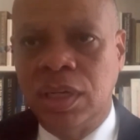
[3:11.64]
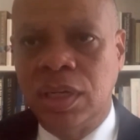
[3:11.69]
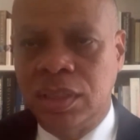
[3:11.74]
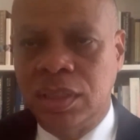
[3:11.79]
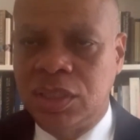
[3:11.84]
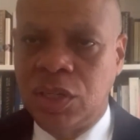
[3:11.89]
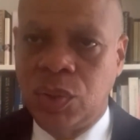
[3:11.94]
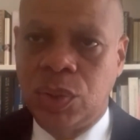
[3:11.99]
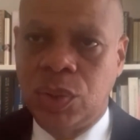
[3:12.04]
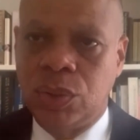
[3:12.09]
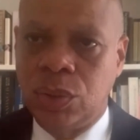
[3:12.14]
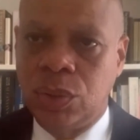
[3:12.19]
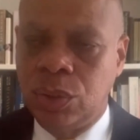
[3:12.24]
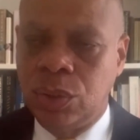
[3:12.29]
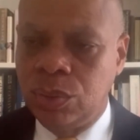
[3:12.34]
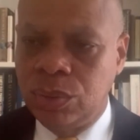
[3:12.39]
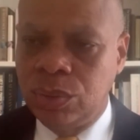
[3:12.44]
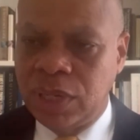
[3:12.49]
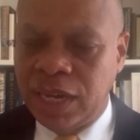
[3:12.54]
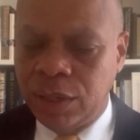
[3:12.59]
into our
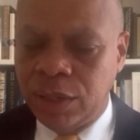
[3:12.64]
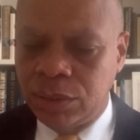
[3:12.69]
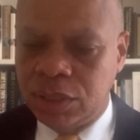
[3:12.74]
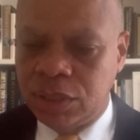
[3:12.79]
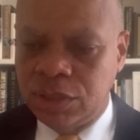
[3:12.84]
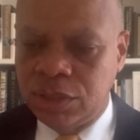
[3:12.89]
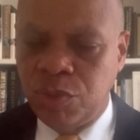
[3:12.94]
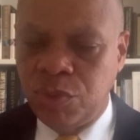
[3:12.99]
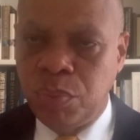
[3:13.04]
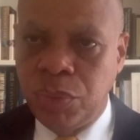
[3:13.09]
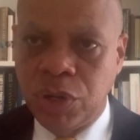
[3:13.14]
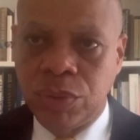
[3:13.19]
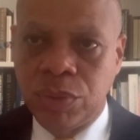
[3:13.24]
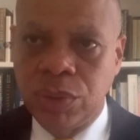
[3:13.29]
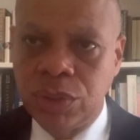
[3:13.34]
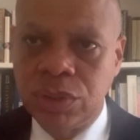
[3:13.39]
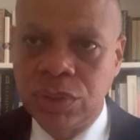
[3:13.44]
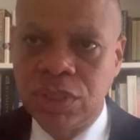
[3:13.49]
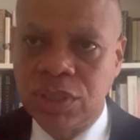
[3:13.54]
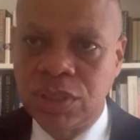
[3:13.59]
own house of
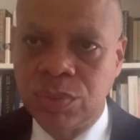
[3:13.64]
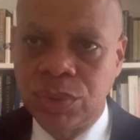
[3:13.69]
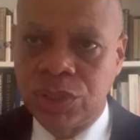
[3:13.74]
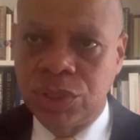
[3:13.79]
mirrors,